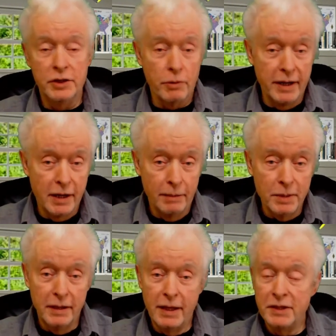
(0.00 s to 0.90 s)
straight
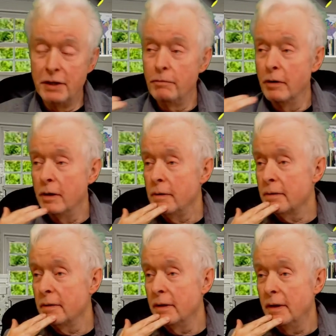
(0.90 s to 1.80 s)
coupling as it
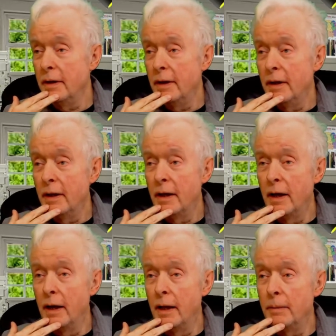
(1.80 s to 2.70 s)
were,
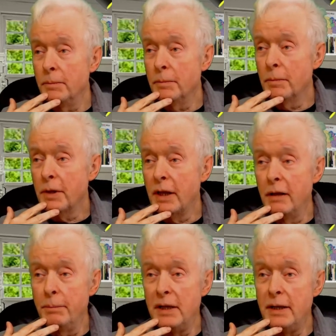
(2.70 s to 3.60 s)

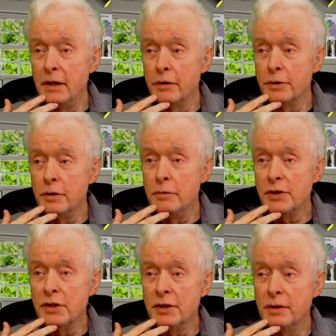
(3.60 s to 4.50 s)
can be
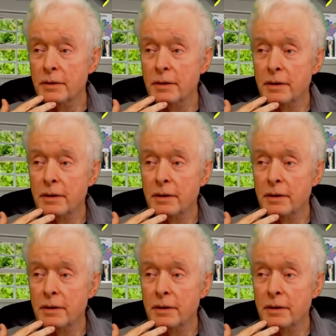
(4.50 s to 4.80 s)
introduced